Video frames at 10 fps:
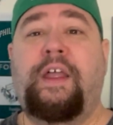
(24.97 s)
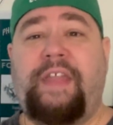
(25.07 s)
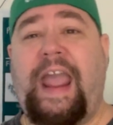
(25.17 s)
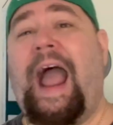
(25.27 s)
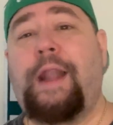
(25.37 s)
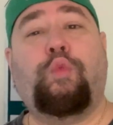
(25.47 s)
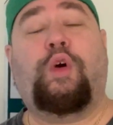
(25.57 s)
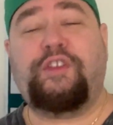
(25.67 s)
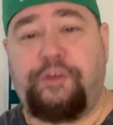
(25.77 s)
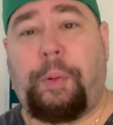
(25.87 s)
They had
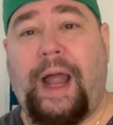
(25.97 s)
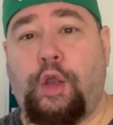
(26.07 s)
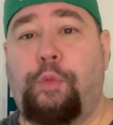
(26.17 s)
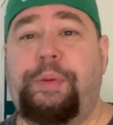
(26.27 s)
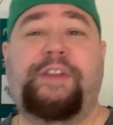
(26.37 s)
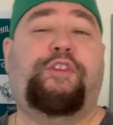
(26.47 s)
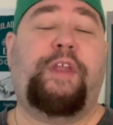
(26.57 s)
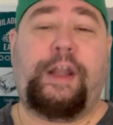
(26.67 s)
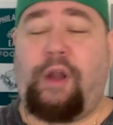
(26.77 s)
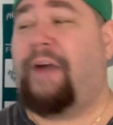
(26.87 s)
one spot open so
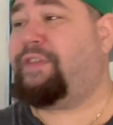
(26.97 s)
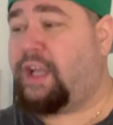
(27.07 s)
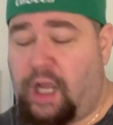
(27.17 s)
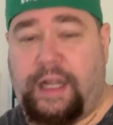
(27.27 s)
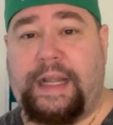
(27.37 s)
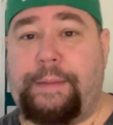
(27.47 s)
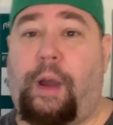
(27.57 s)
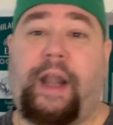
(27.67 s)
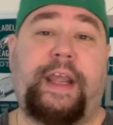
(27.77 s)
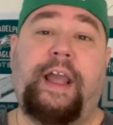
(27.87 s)
they don't have to cut
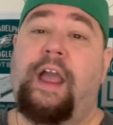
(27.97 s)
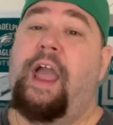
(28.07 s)
anybody.